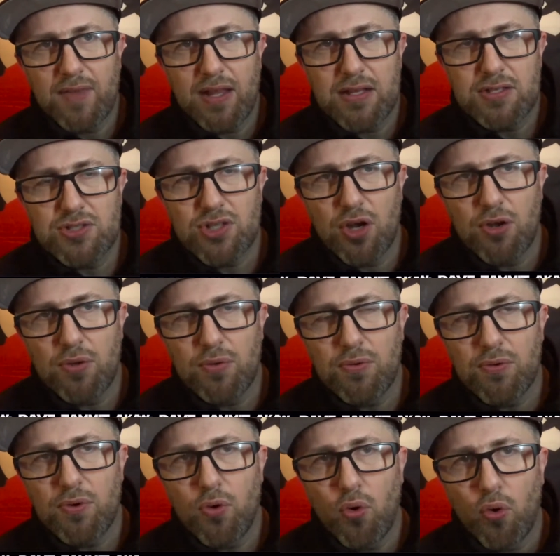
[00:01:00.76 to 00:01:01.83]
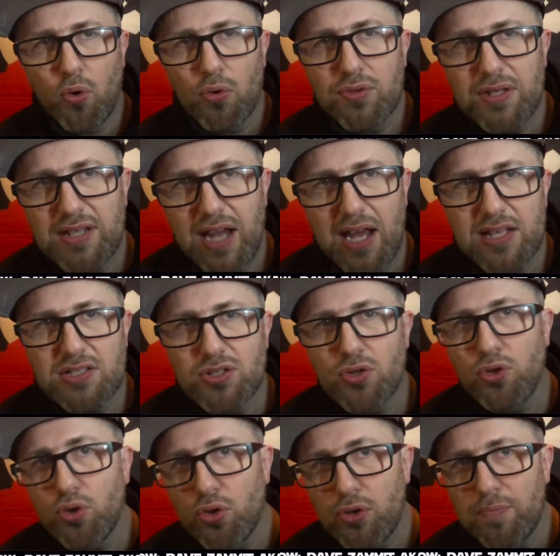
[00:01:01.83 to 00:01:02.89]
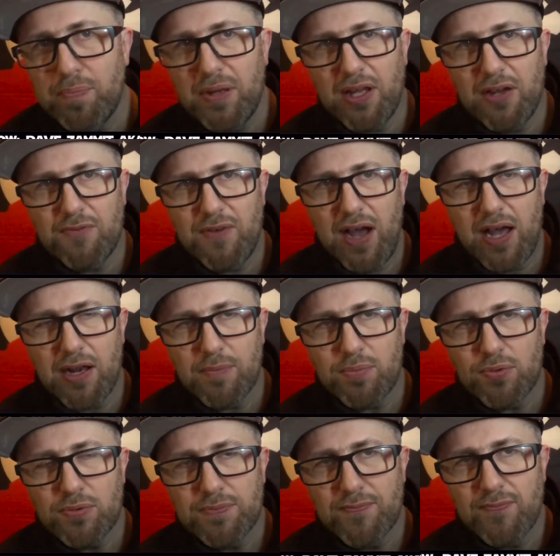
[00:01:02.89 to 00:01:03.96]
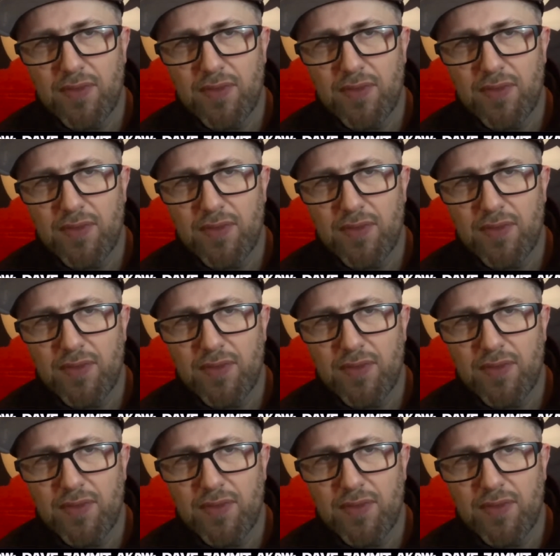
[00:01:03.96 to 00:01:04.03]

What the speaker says: So all the days could be available,